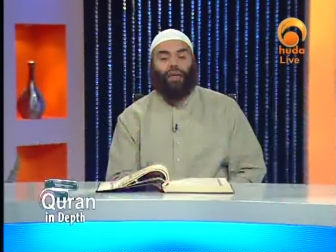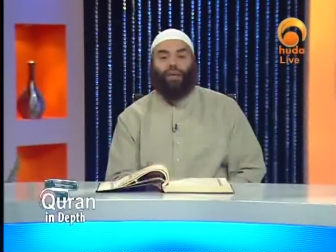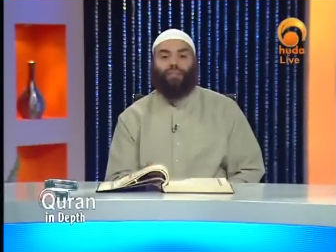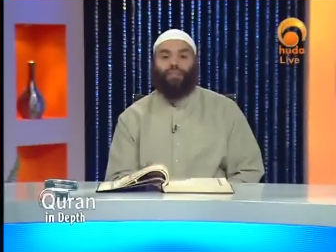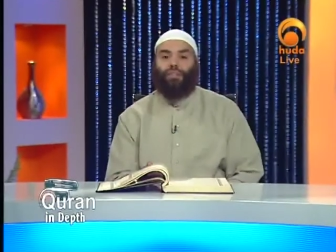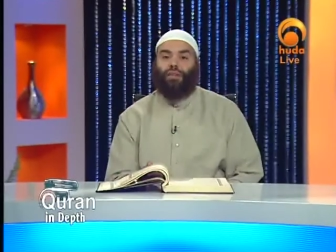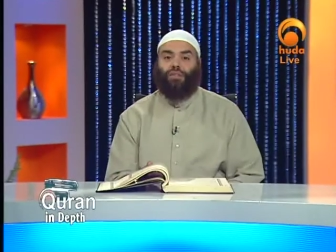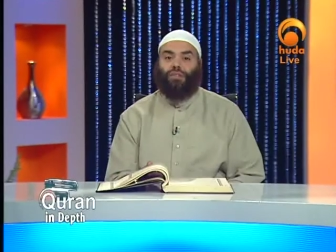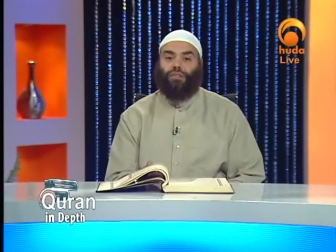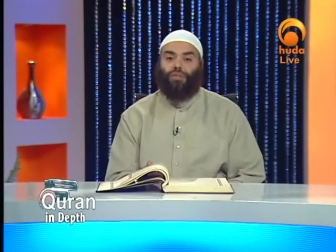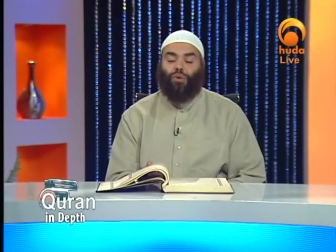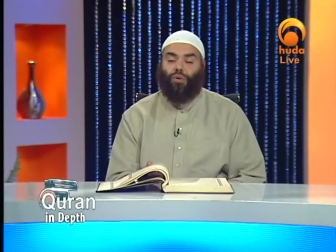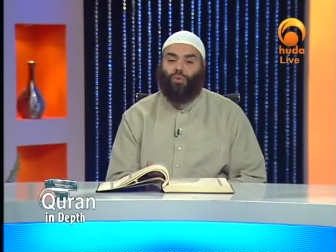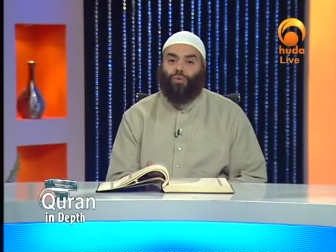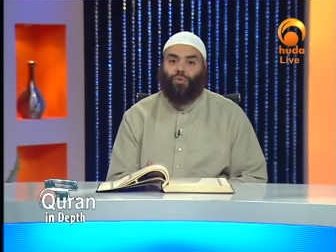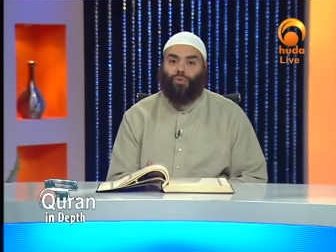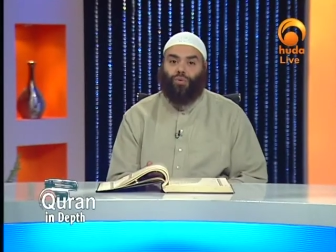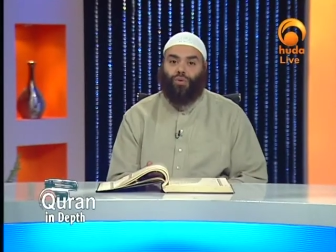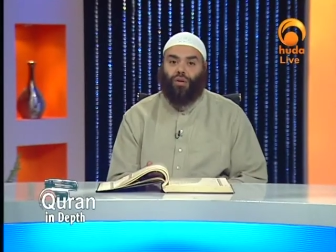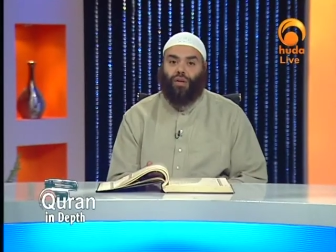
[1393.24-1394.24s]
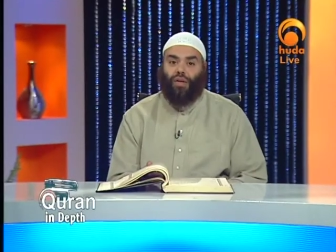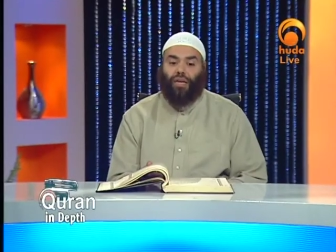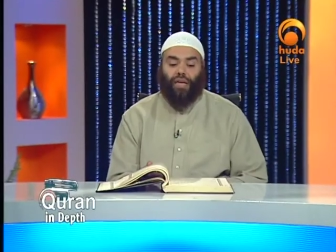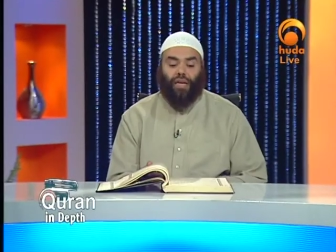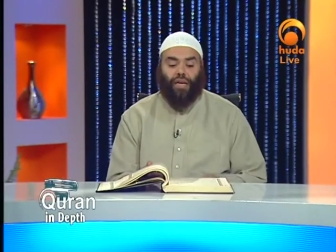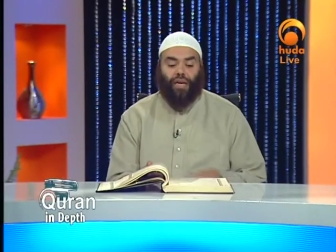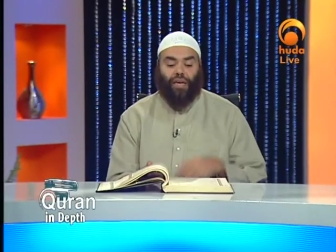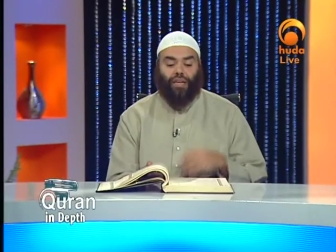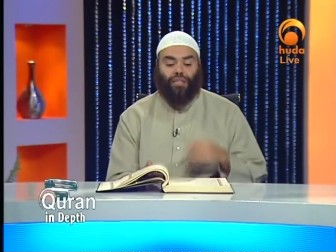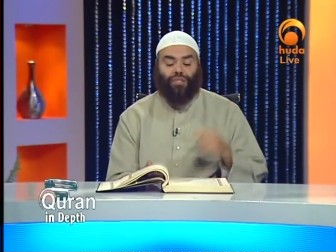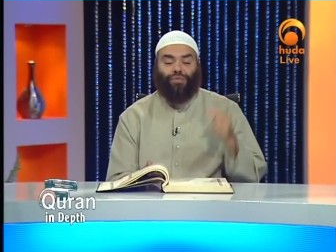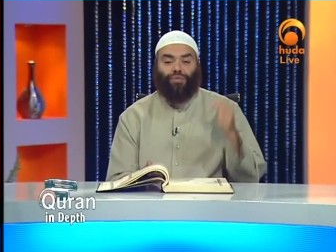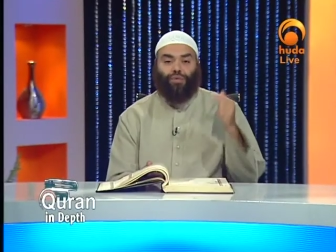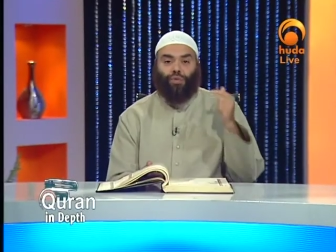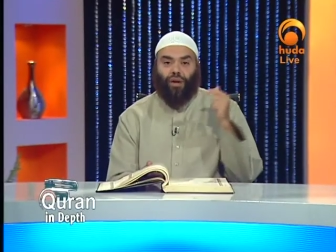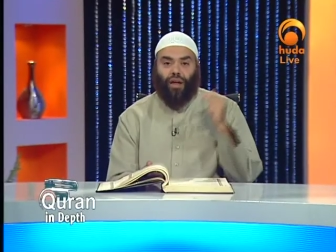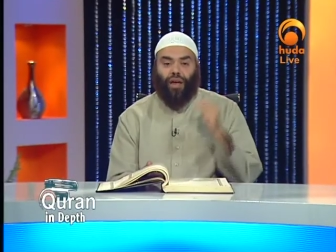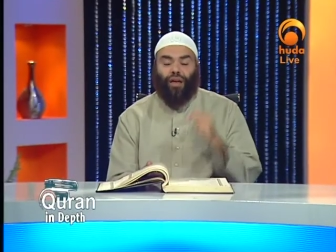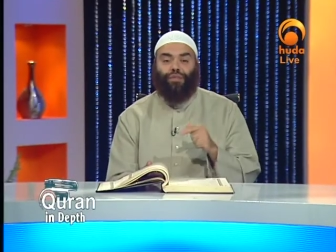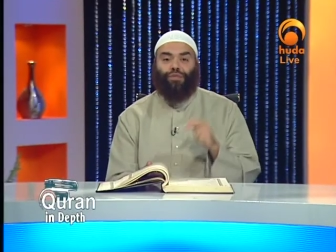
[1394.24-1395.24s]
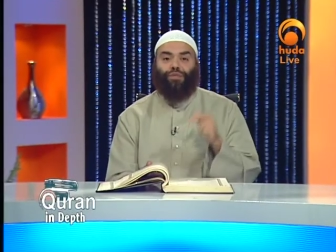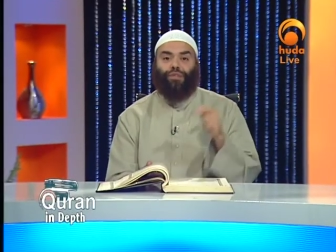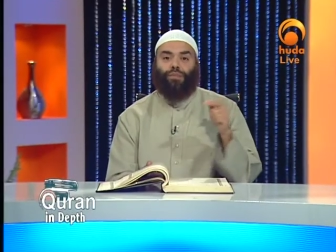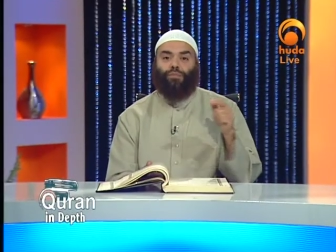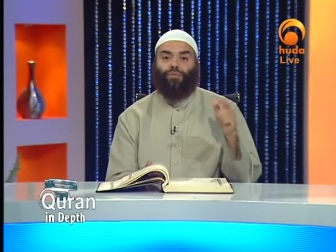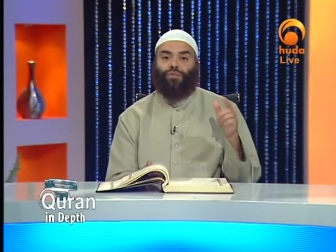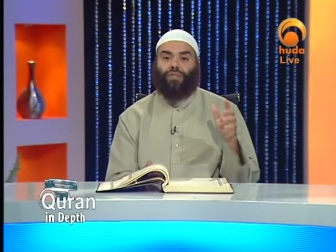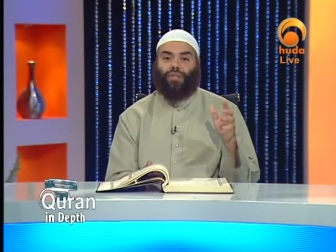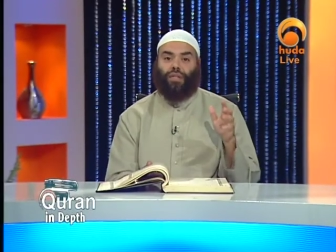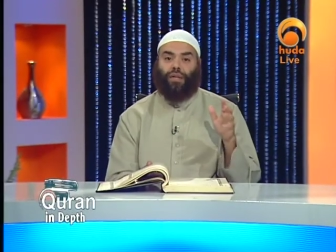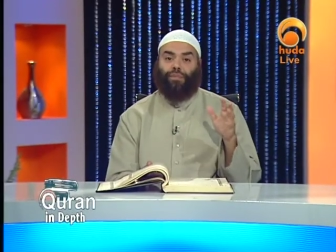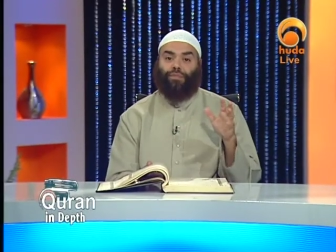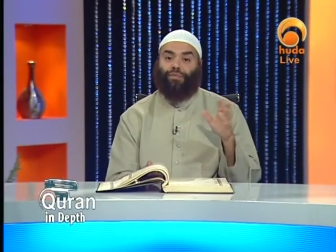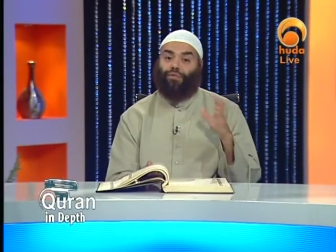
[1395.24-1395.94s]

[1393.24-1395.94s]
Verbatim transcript: The answer is no. It's for every Muslim,